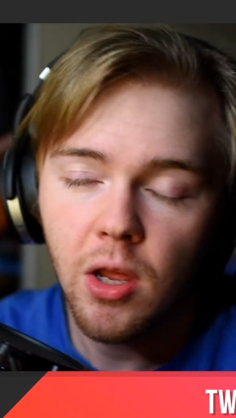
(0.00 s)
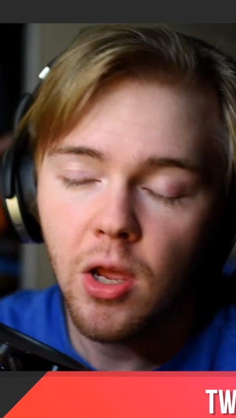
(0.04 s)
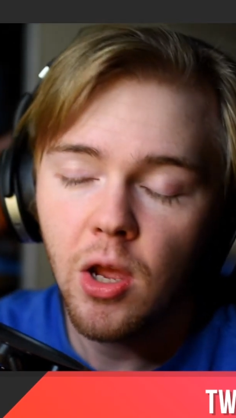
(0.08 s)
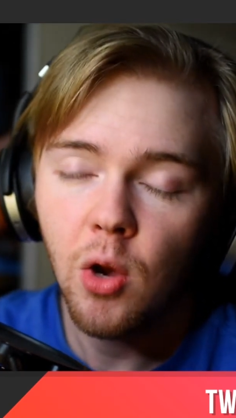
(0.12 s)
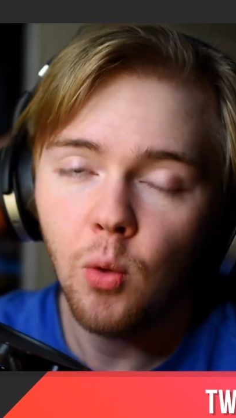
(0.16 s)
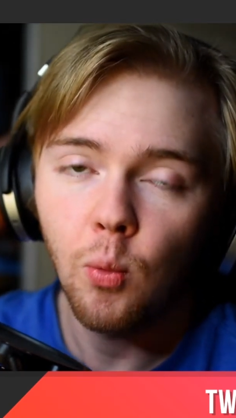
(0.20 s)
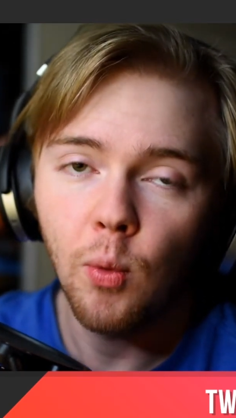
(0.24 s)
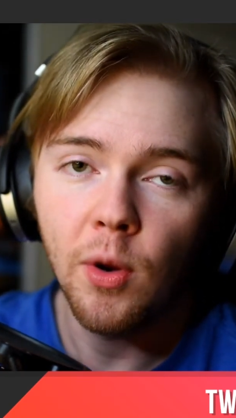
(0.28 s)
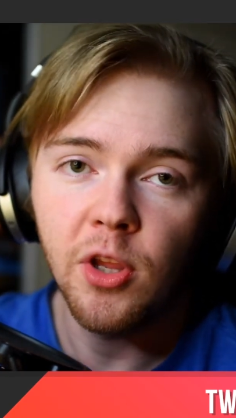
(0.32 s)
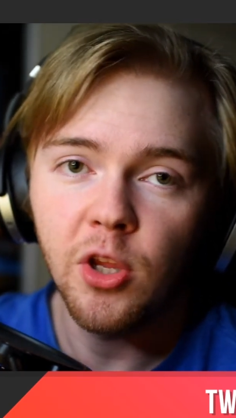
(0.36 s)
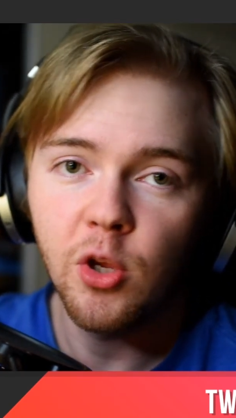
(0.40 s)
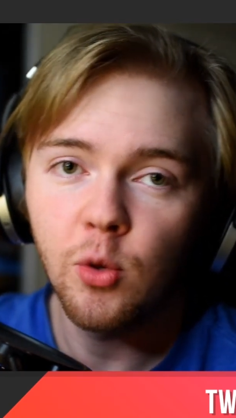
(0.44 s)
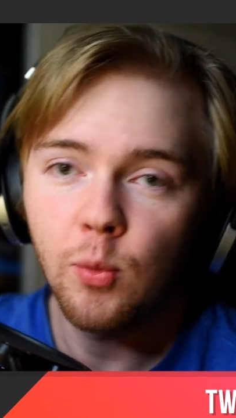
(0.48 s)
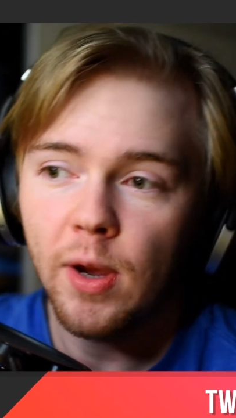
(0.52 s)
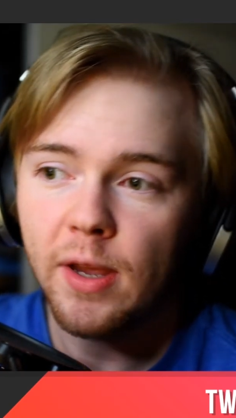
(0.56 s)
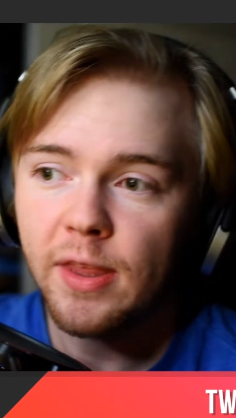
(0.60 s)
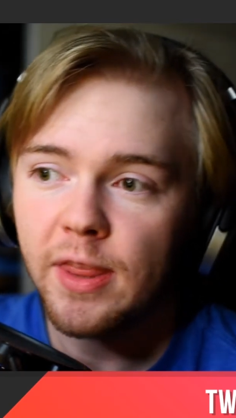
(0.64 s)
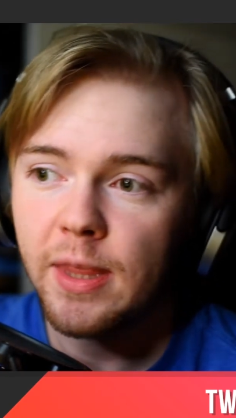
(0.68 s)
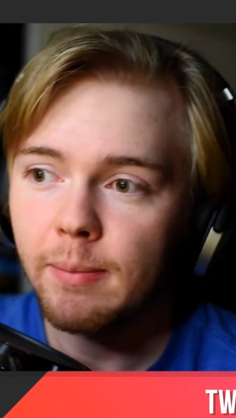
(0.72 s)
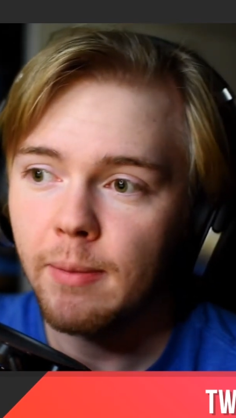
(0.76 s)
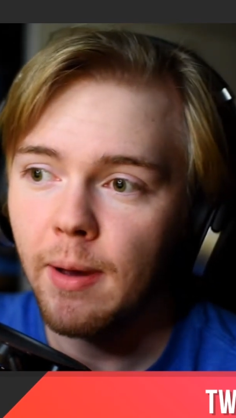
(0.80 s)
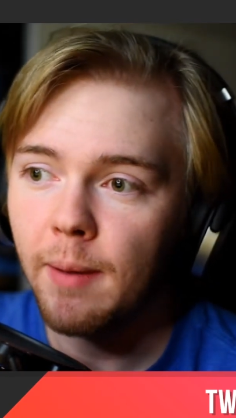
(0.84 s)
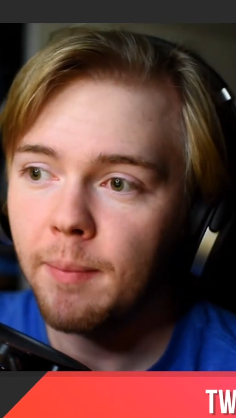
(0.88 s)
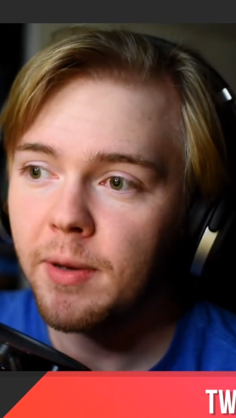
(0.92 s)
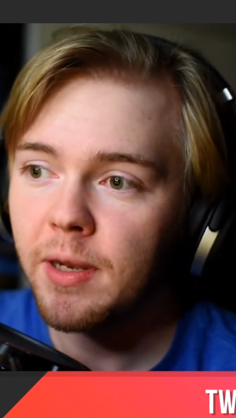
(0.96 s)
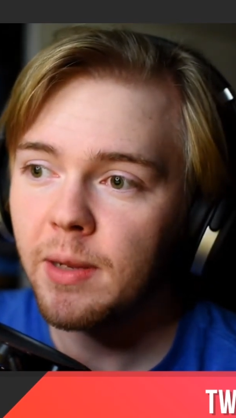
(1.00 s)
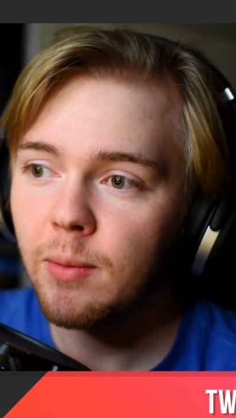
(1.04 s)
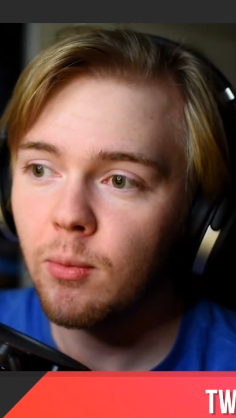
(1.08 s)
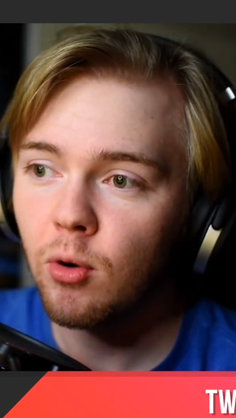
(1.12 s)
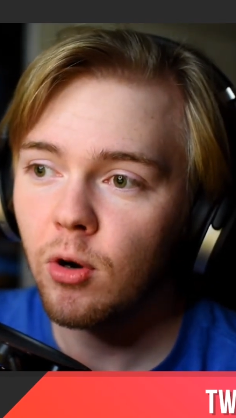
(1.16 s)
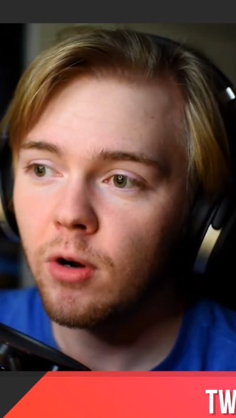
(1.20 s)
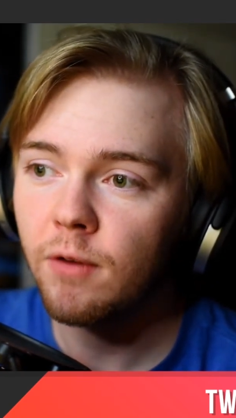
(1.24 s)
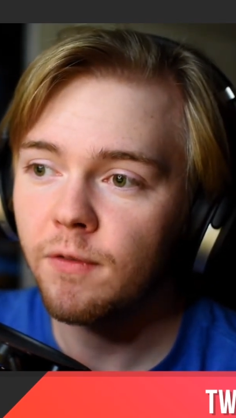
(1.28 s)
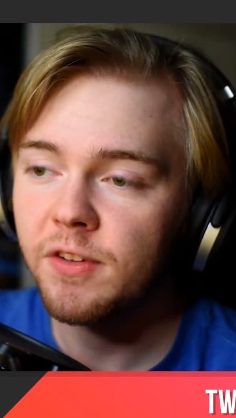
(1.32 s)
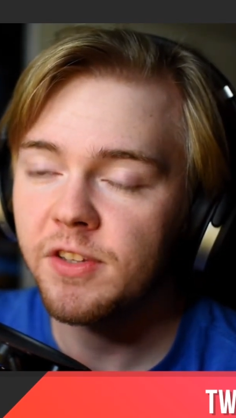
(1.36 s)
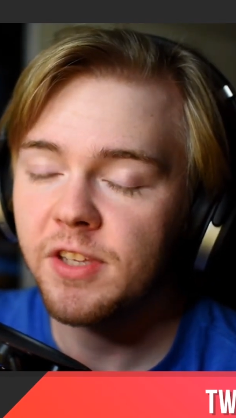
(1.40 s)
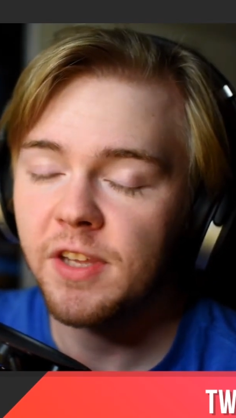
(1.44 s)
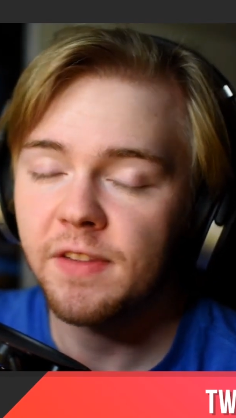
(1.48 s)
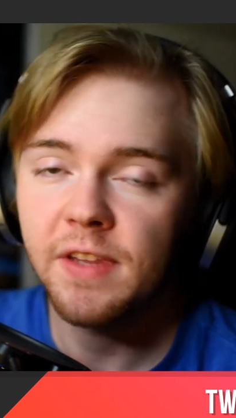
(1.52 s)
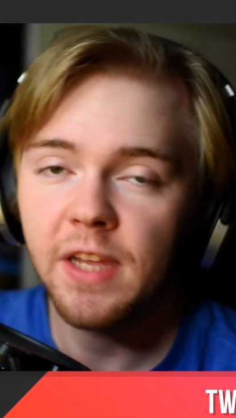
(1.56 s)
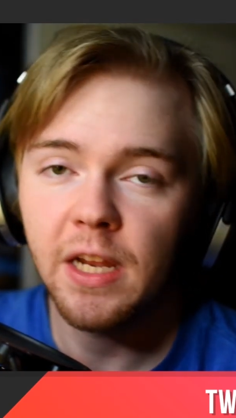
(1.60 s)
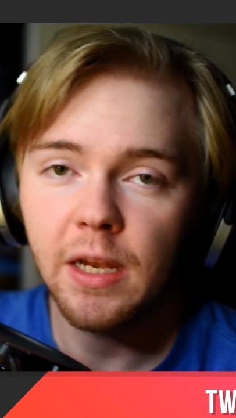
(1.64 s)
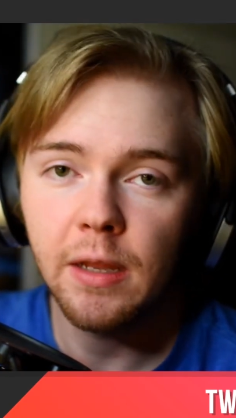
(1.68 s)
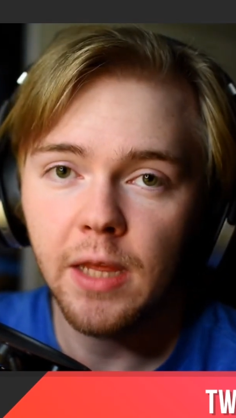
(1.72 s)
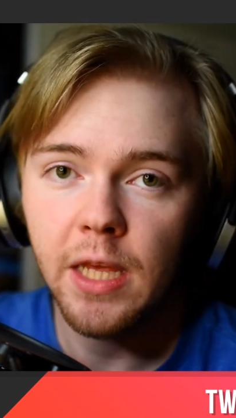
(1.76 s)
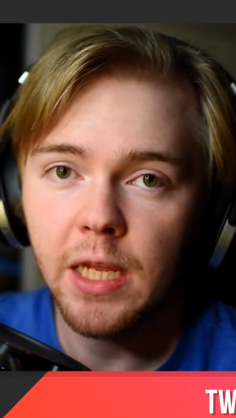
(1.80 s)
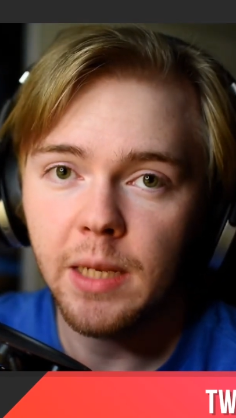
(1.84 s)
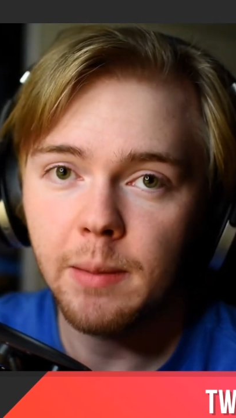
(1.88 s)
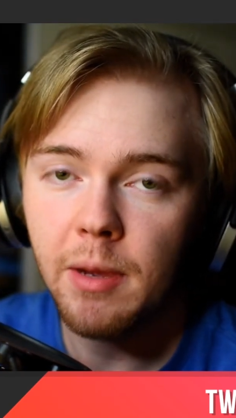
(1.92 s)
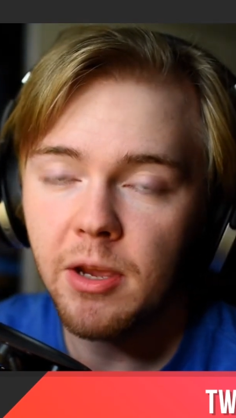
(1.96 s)
when you wake them up anymore if it's at the end of
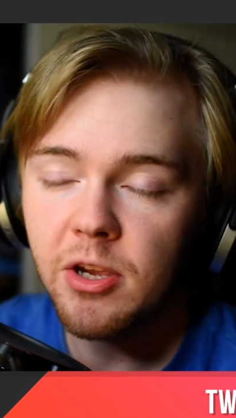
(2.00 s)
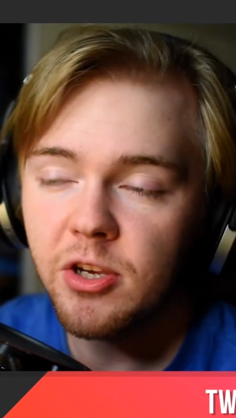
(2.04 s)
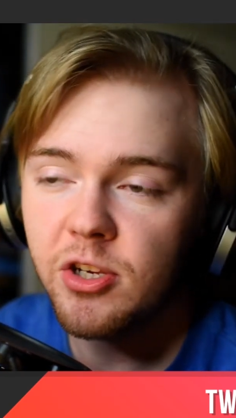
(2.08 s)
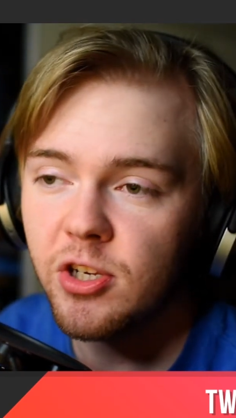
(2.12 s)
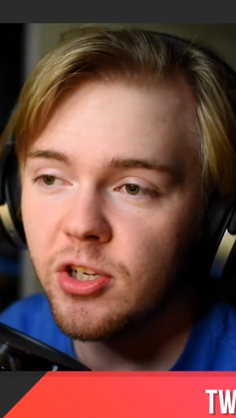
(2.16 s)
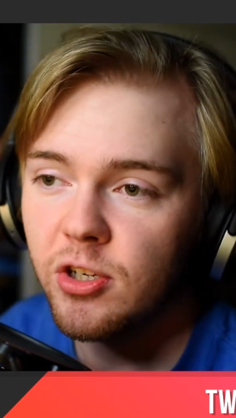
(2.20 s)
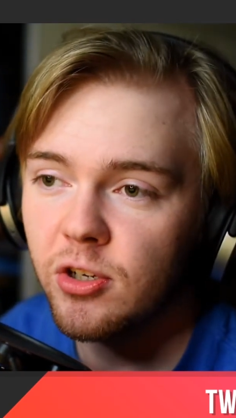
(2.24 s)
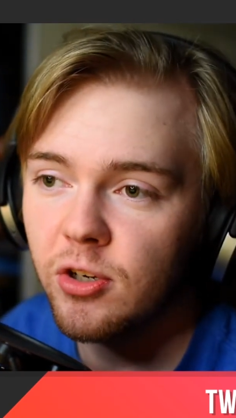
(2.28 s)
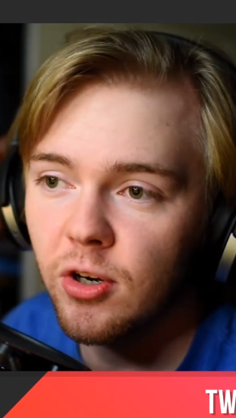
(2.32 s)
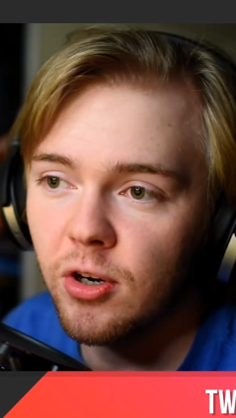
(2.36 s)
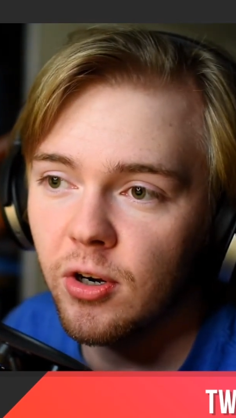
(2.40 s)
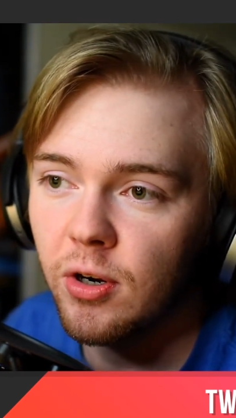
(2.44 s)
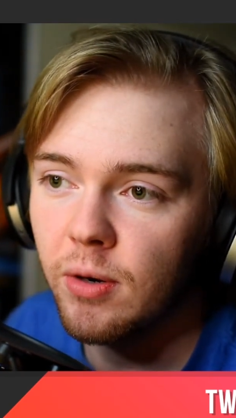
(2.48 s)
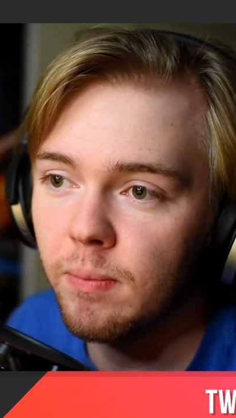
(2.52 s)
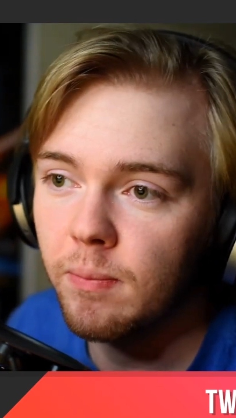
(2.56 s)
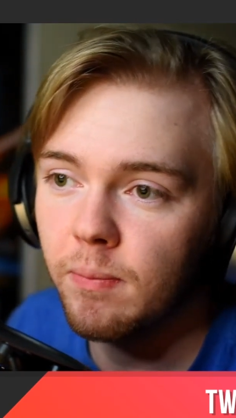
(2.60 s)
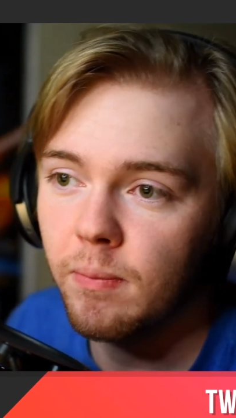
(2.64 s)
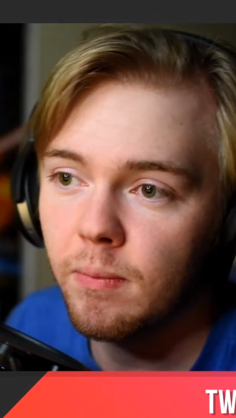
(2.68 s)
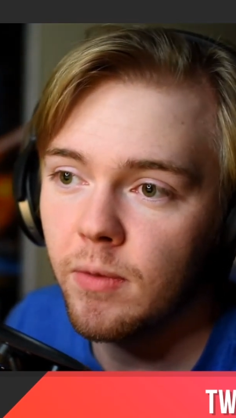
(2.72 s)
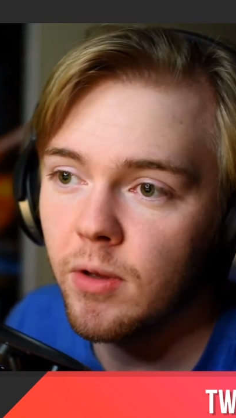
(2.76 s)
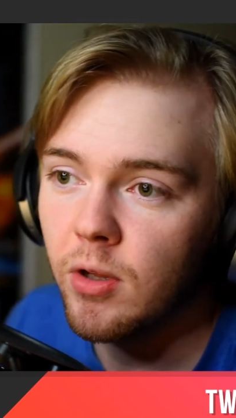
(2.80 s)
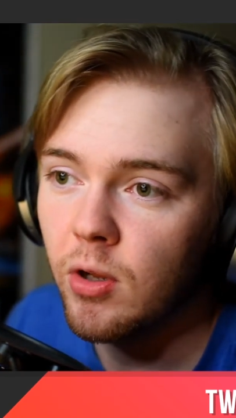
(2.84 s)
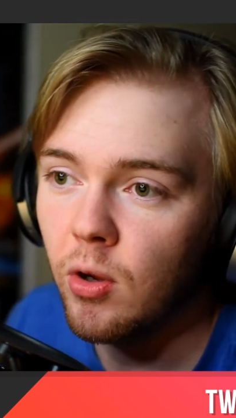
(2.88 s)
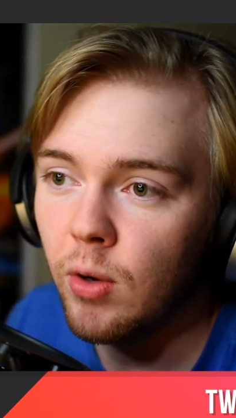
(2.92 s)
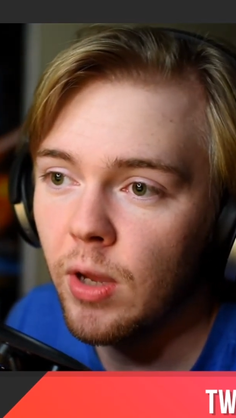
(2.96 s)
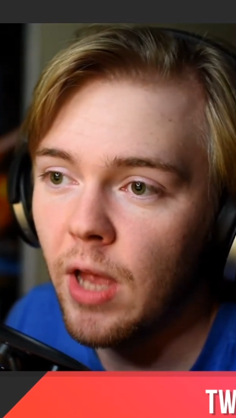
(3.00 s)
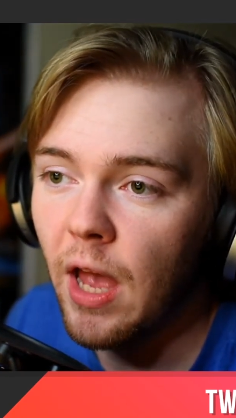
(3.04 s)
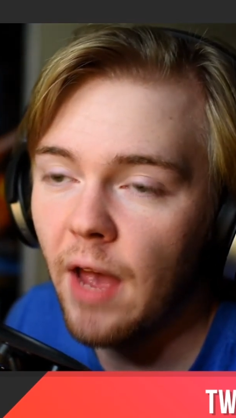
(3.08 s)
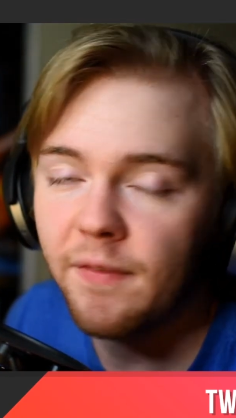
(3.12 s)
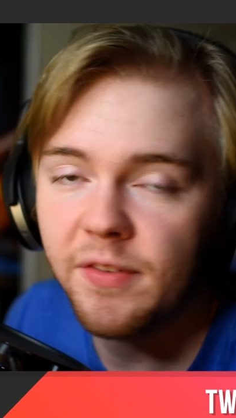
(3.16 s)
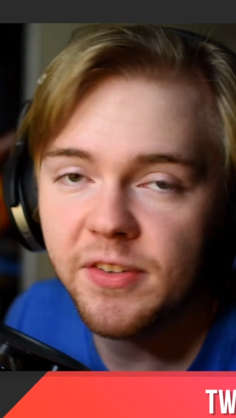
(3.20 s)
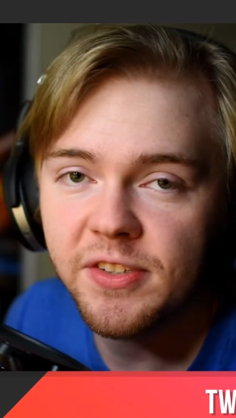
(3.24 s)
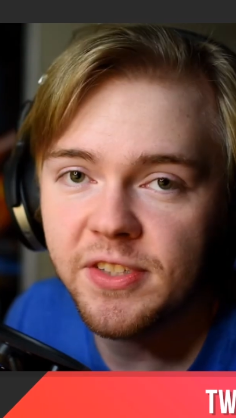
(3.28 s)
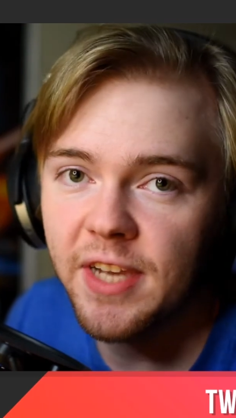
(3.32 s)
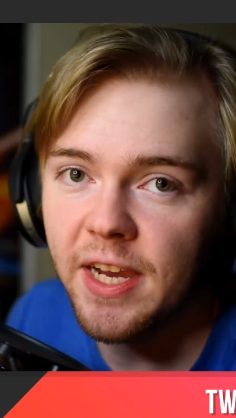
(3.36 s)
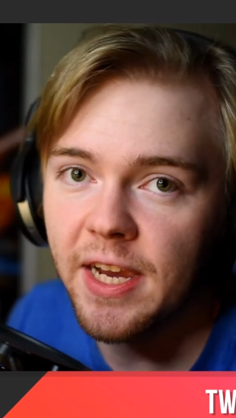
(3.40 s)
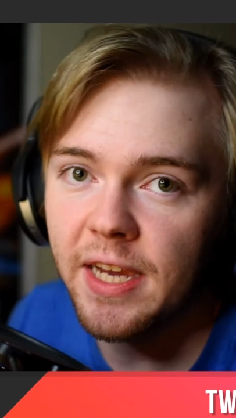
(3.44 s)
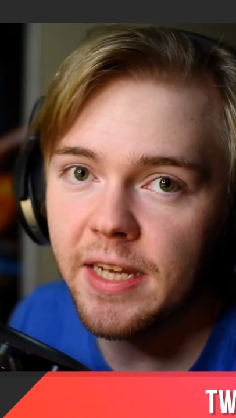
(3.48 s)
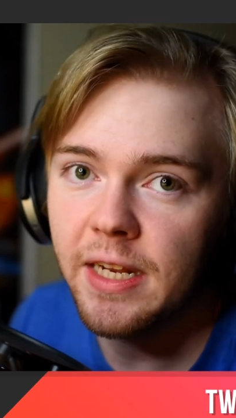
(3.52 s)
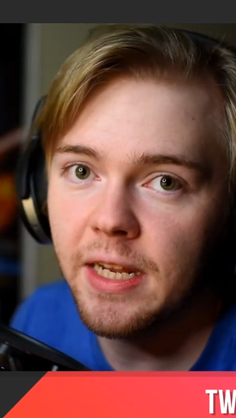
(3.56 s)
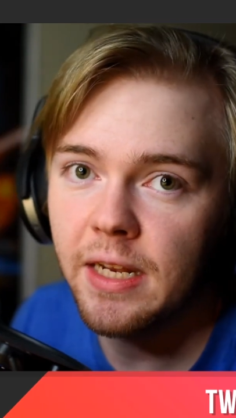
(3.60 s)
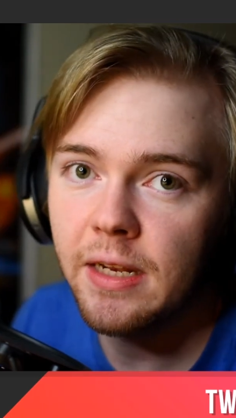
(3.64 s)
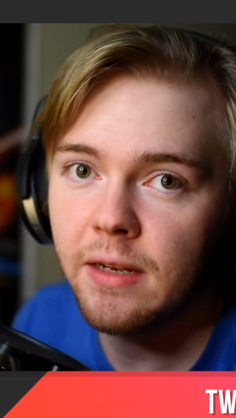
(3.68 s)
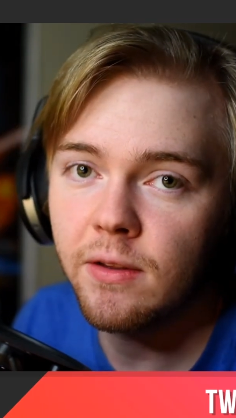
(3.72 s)
the animation or half a second in.